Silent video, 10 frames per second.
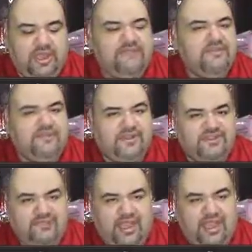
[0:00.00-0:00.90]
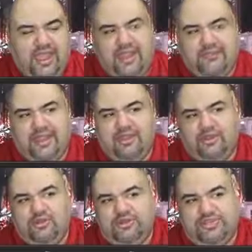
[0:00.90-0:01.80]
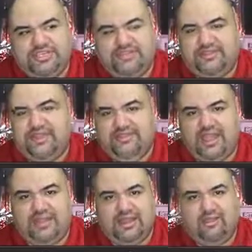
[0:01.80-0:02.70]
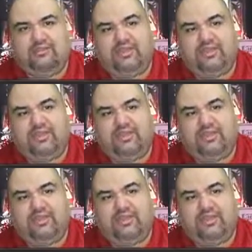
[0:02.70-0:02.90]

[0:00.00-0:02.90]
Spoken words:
even if he doesn't die, I mean, I know there's a chance that he gets knocked out.